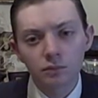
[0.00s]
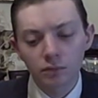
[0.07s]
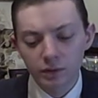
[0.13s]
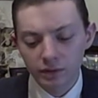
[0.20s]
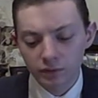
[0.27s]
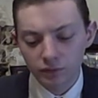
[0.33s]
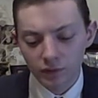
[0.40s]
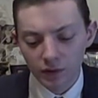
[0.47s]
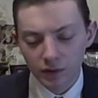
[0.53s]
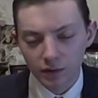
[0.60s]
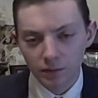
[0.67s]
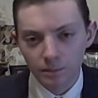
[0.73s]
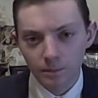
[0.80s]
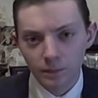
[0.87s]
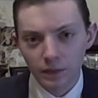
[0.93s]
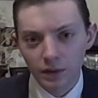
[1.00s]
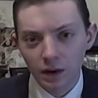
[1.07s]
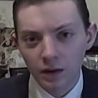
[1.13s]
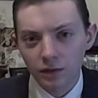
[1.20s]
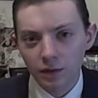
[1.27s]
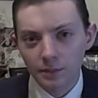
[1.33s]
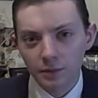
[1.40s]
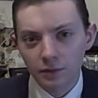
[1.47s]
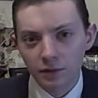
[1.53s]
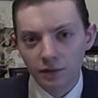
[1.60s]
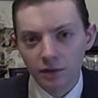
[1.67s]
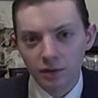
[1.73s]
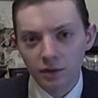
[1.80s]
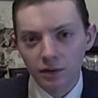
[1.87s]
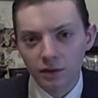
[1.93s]
when you drink it, it has almost
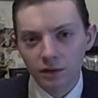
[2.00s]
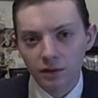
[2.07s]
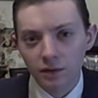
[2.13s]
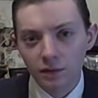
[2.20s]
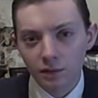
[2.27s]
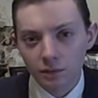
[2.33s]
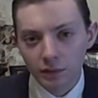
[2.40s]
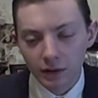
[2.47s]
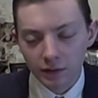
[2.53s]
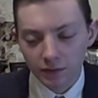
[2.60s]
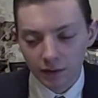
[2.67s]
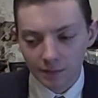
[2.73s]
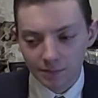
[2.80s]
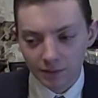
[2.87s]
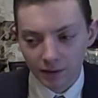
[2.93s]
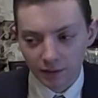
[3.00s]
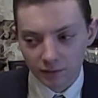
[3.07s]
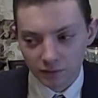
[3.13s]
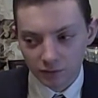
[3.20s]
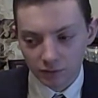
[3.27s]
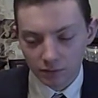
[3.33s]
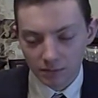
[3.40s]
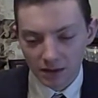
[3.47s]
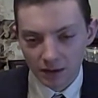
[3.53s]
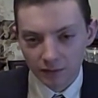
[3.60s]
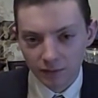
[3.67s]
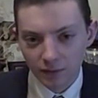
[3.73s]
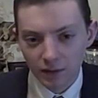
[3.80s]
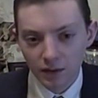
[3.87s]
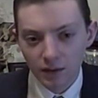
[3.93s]
this this sizzling type texture in your mouth.